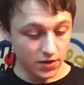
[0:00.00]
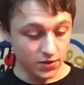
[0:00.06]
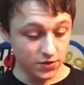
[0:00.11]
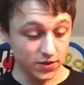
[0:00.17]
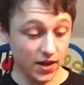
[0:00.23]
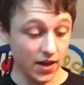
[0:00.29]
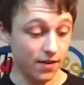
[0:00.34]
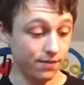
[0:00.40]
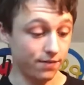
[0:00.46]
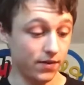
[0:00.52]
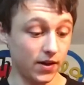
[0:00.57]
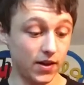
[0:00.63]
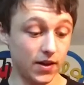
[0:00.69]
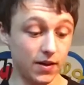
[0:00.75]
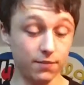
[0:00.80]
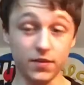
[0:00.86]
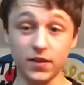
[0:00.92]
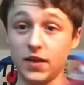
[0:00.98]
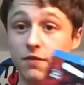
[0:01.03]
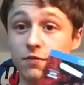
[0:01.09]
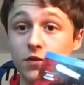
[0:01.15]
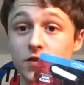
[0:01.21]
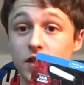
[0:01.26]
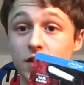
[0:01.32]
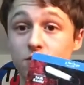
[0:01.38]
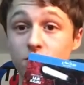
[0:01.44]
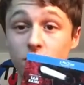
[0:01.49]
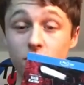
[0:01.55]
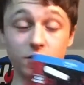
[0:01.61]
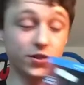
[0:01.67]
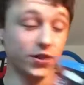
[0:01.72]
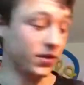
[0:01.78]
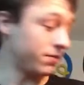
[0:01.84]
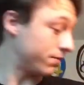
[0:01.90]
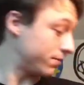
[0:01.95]
So yeah, the Evil Dead
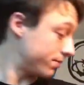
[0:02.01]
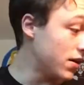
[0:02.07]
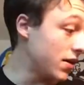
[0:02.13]
trilogy.